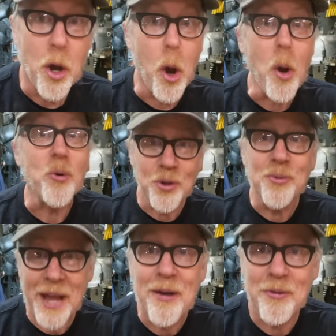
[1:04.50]
Oh, you
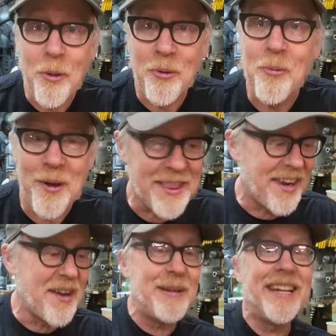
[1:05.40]
now know the one that
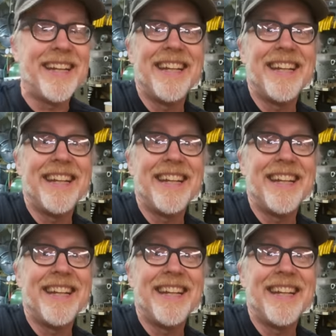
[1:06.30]
I mean.